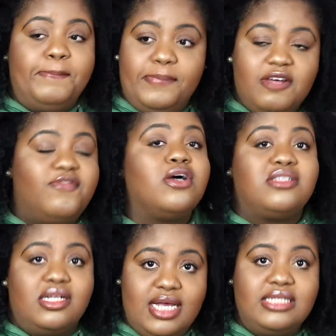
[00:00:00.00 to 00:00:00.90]
the folks
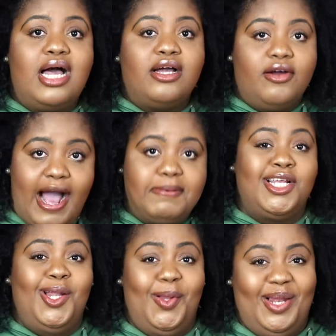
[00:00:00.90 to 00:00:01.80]
on TikTok are
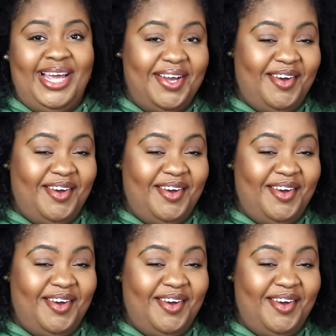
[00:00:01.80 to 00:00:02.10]
absolutely